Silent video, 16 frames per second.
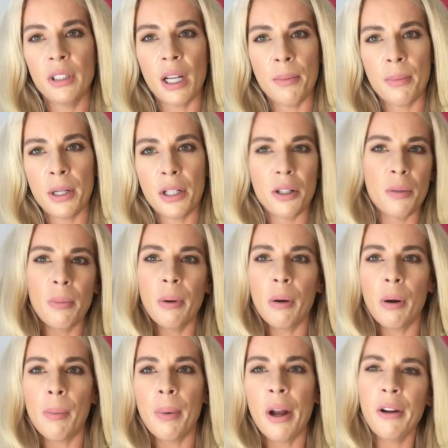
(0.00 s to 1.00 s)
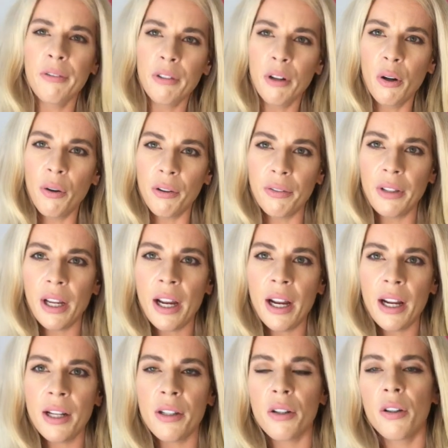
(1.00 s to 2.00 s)
damage that's built up over a lot of
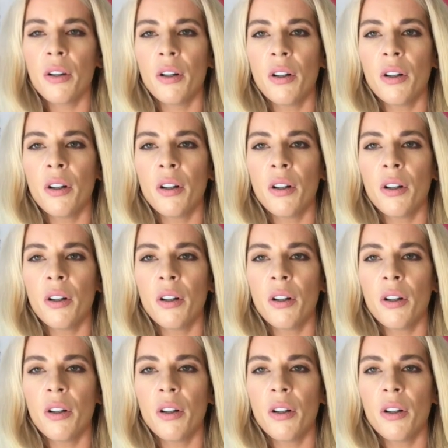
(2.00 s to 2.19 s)
years,